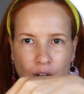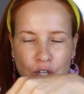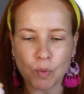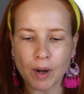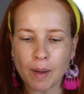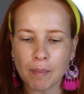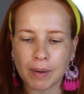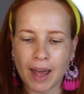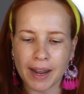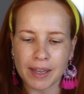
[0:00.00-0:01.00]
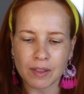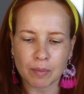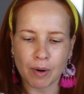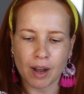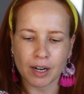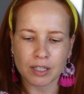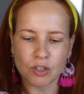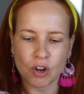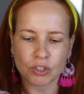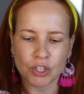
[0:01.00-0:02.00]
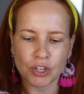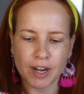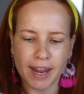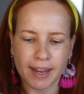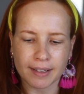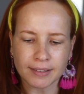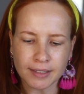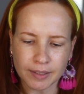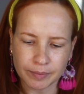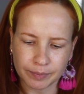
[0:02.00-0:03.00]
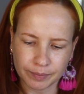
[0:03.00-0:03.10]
you wanna apply the product onto your hand.